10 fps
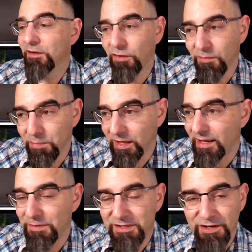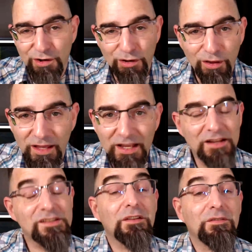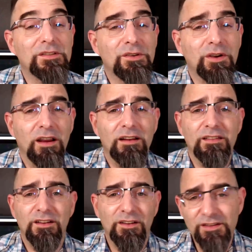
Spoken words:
all the plant material, all that kind of stuff that's going on in there.